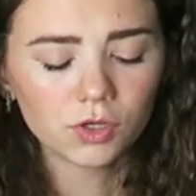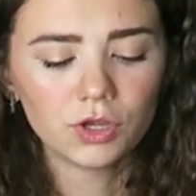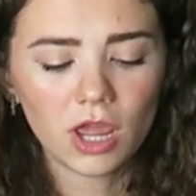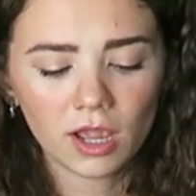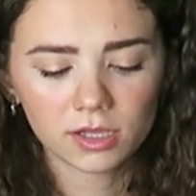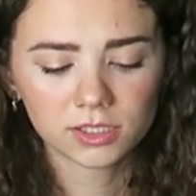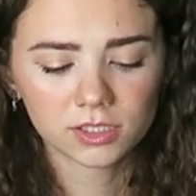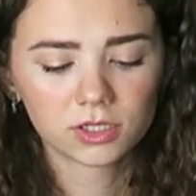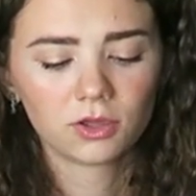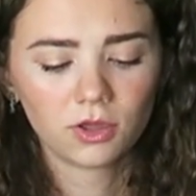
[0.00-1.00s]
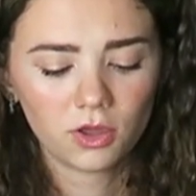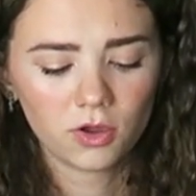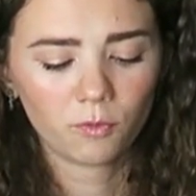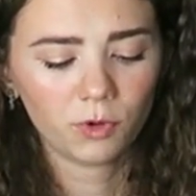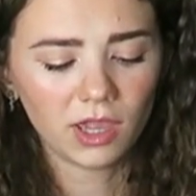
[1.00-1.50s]
Next,
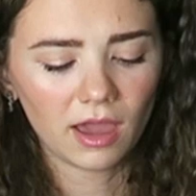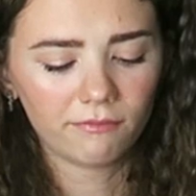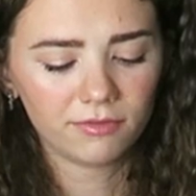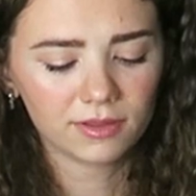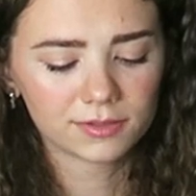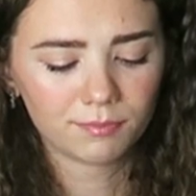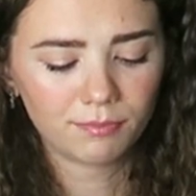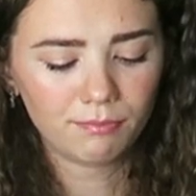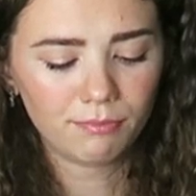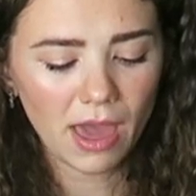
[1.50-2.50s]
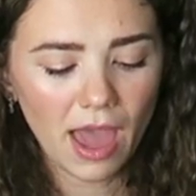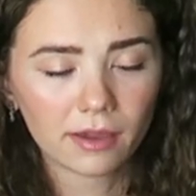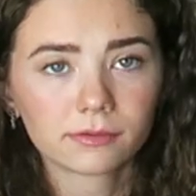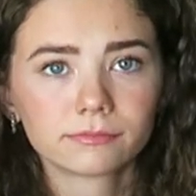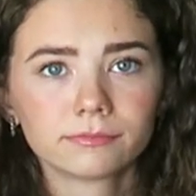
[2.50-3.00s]
we have this
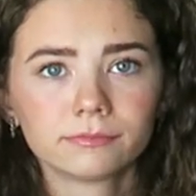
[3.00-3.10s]
bag.